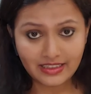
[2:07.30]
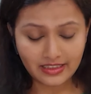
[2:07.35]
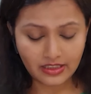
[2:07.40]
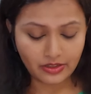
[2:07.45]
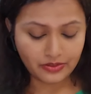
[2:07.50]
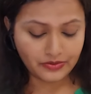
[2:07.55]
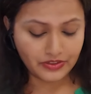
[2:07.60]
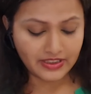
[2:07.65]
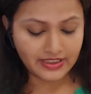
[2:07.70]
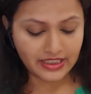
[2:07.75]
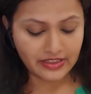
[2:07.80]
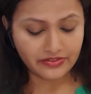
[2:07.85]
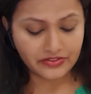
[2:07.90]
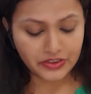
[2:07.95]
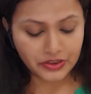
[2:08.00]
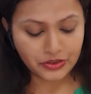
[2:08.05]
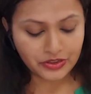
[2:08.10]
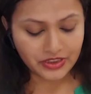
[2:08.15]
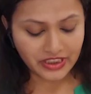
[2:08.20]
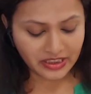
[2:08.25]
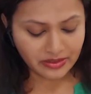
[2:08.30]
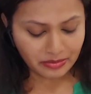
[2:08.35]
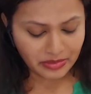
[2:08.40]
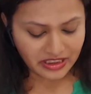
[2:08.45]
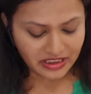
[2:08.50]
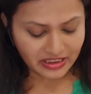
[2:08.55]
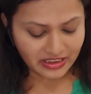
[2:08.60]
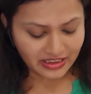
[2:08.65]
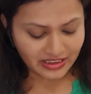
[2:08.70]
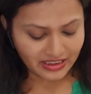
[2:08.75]
sit out for 7 to 10
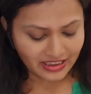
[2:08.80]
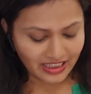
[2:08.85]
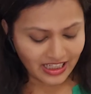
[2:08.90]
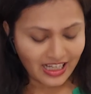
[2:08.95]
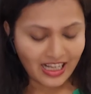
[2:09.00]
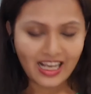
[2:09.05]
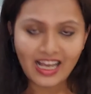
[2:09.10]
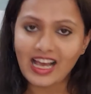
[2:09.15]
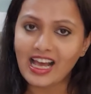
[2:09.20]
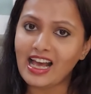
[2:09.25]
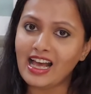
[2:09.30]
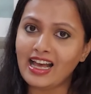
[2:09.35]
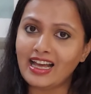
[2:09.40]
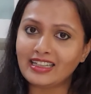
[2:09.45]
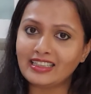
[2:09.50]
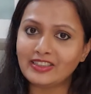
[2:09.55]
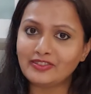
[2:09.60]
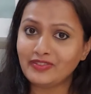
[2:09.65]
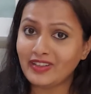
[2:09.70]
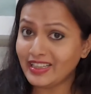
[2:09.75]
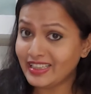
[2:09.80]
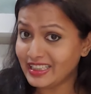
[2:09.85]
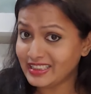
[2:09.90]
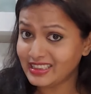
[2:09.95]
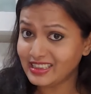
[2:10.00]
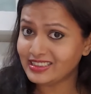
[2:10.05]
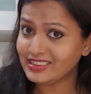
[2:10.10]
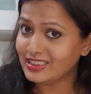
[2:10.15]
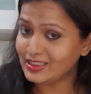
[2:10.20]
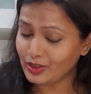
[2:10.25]
minutes, and if I let
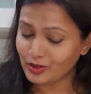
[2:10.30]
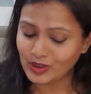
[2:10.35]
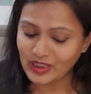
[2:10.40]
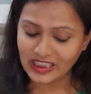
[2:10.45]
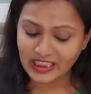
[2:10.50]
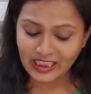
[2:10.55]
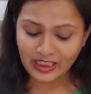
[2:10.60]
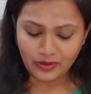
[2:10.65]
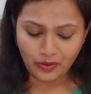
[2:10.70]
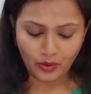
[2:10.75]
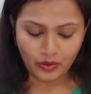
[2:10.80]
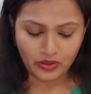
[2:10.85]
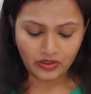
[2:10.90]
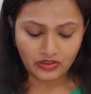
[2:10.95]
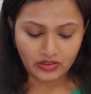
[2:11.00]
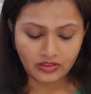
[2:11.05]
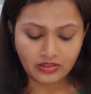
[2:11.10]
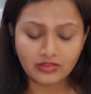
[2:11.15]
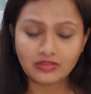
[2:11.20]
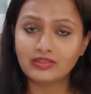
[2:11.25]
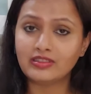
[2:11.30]
this sit out any longer,